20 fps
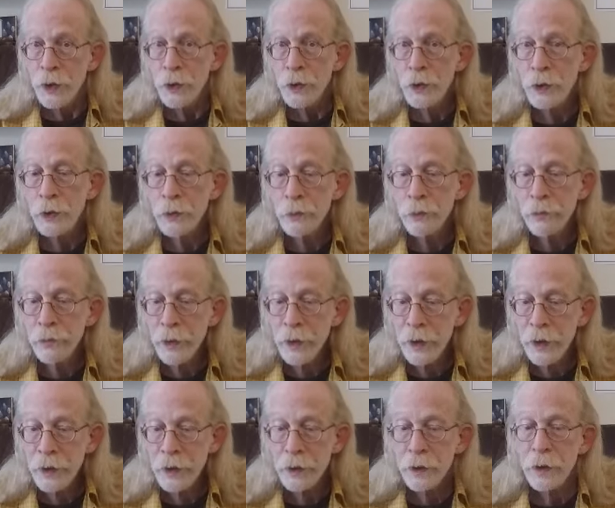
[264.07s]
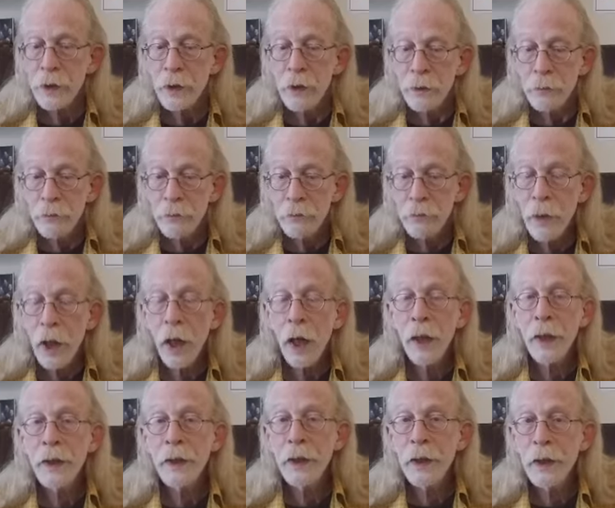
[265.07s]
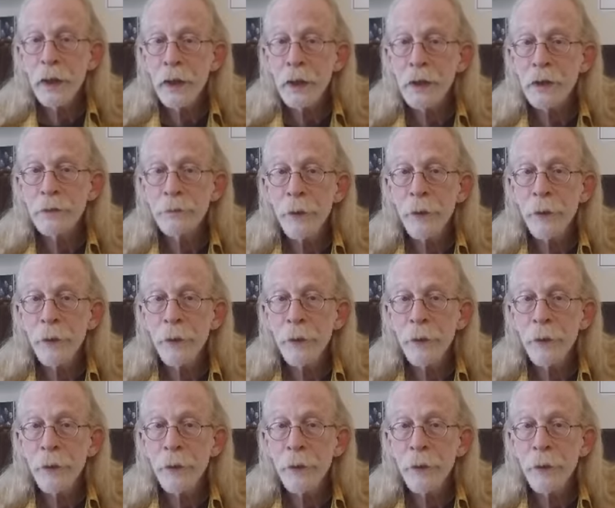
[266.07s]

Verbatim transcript: to meet my needs,